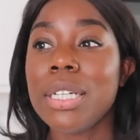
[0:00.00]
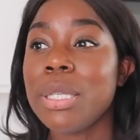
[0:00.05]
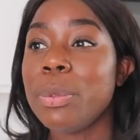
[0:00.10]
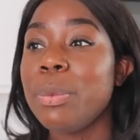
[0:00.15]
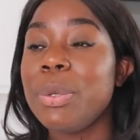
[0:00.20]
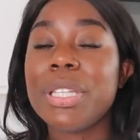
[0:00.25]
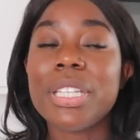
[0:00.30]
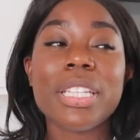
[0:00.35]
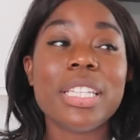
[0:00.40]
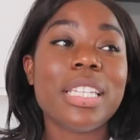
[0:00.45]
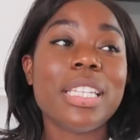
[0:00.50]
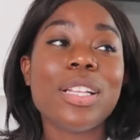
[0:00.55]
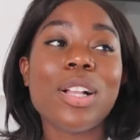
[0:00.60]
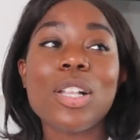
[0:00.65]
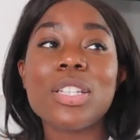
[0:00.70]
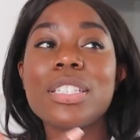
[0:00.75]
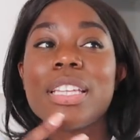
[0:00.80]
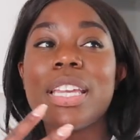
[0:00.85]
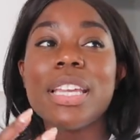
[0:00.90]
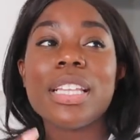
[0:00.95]
we didn't eat
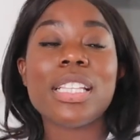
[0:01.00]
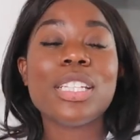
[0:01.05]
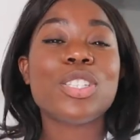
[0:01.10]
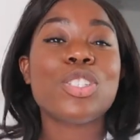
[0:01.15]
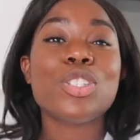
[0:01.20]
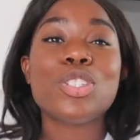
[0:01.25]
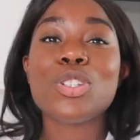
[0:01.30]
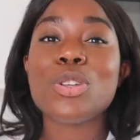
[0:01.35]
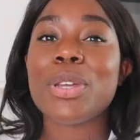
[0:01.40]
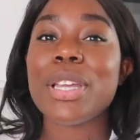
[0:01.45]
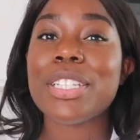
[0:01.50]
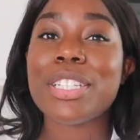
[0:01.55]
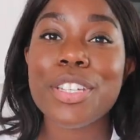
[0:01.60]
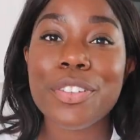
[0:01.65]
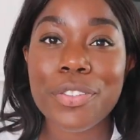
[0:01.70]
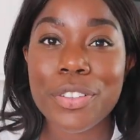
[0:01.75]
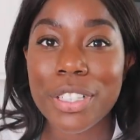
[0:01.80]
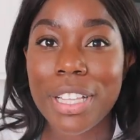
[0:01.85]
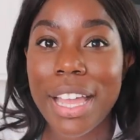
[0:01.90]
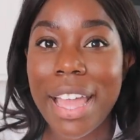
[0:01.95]
all day. Let's just go get
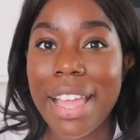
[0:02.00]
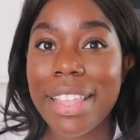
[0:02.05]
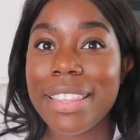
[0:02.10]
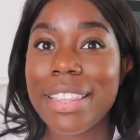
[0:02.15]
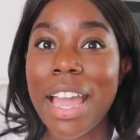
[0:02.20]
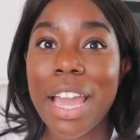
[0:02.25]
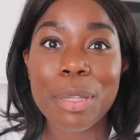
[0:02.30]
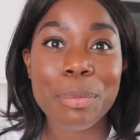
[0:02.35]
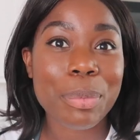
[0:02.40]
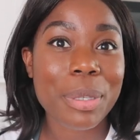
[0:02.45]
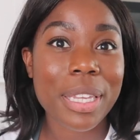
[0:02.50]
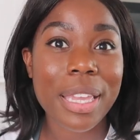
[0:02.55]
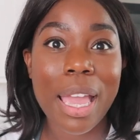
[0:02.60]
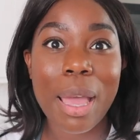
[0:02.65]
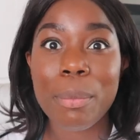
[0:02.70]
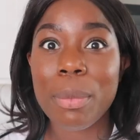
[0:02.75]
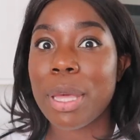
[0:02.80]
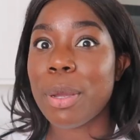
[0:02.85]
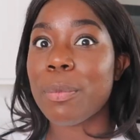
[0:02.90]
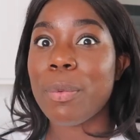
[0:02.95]
Chick-fil-A at 9
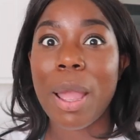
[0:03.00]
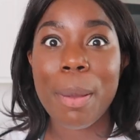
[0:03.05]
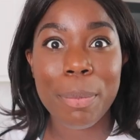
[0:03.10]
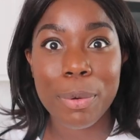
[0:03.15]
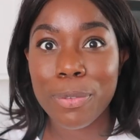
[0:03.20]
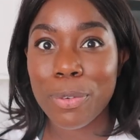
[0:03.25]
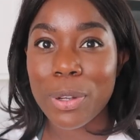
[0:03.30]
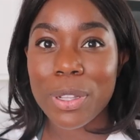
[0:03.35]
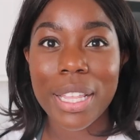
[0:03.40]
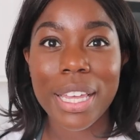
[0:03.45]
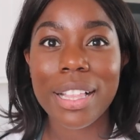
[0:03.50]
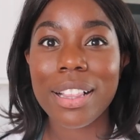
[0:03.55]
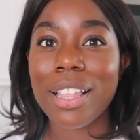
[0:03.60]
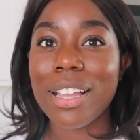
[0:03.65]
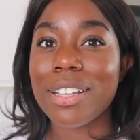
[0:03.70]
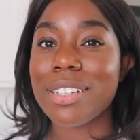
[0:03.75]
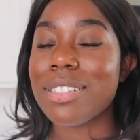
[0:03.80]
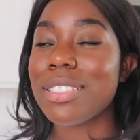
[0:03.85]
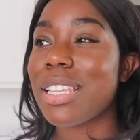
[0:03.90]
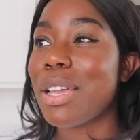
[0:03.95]
p.m. like right before they
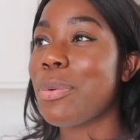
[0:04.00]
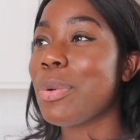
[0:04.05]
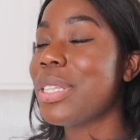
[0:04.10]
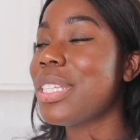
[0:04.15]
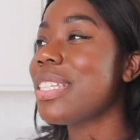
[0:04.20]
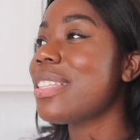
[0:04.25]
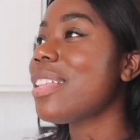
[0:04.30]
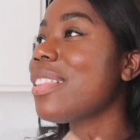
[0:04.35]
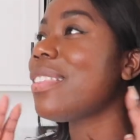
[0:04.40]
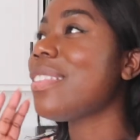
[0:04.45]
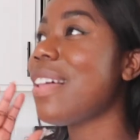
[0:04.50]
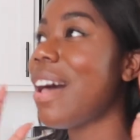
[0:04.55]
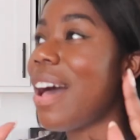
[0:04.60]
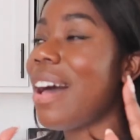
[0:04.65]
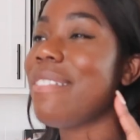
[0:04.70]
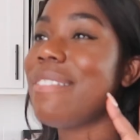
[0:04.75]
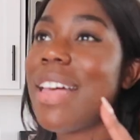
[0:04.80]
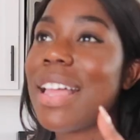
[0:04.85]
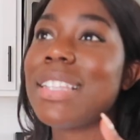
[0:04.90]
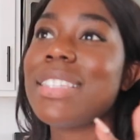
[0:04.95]
closed. And we did a
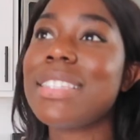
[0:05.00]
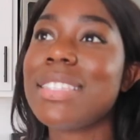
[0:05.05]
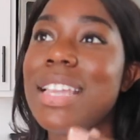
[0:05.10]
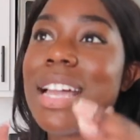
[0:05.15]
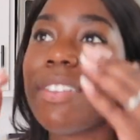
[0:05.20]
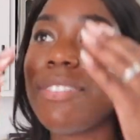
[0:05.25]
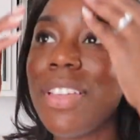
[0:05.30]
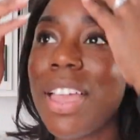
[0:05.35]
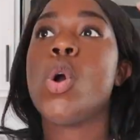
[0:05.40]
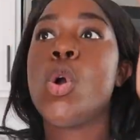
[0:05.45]
lot of that stuff.